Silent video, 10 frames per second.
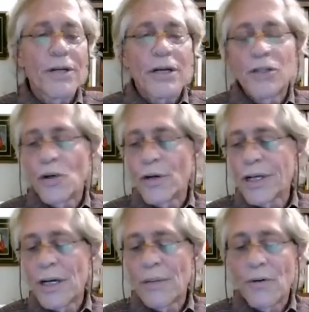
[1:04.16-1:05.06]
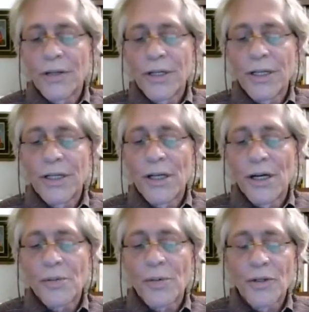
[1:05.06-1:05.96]
are joining up on the
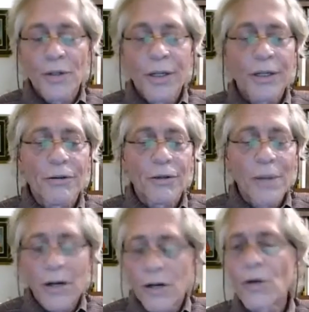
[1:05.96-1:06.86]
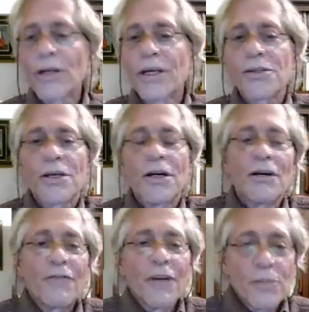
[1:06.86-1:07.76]
Spiritual Healing with Mark Ehrlich's
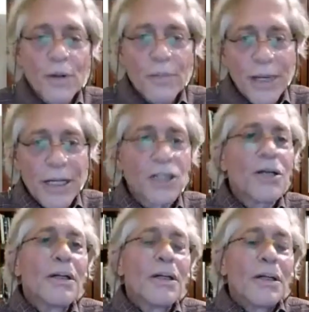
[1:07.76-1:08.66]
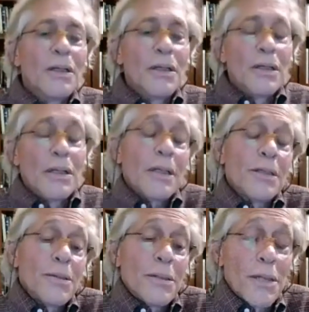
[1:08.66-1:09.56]
Facebook page.
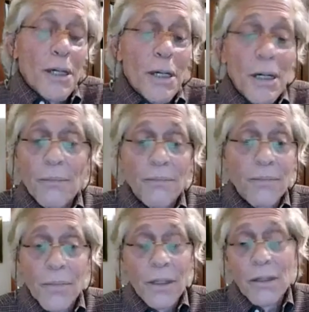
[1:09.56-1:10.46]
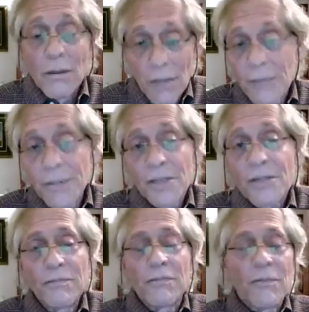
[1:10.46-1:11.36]
And, I'm
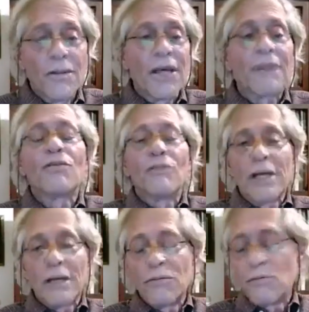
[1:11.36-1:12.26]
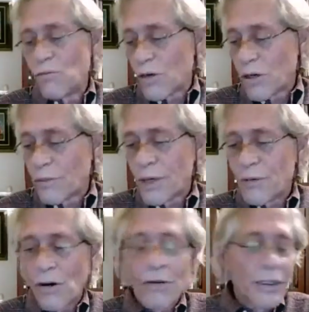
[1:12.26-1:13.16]
just thankful. And we're going to be
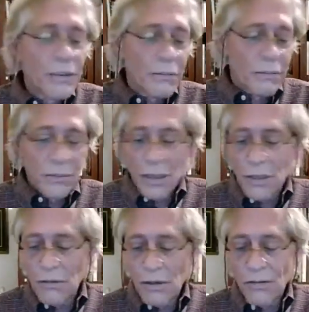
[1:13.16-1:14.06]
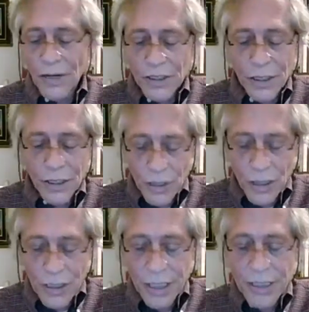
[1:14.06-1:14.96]
growing, eventually. It's
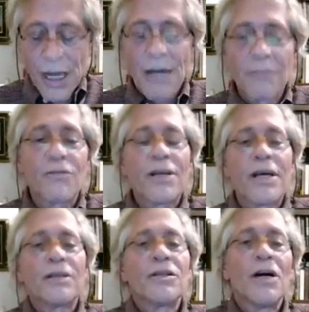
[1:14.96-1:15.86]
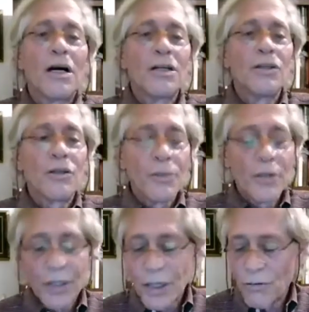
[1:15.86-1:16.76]
going to take time for that new
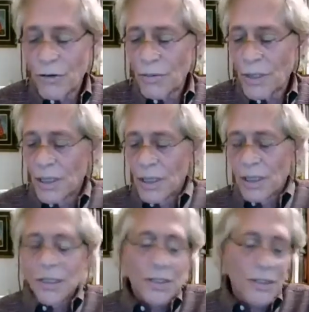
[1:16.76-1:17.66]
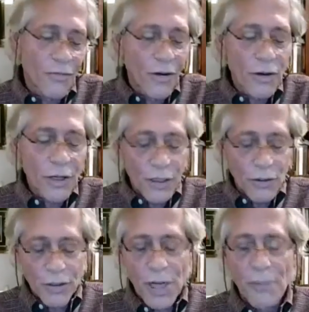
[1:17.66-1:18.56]
community group. It's fairly new.
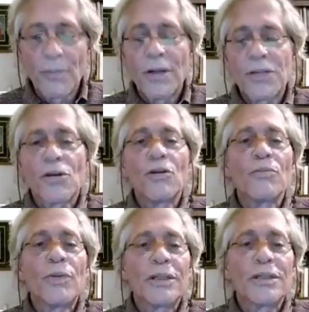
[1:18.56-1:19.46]
It's a couple months old, but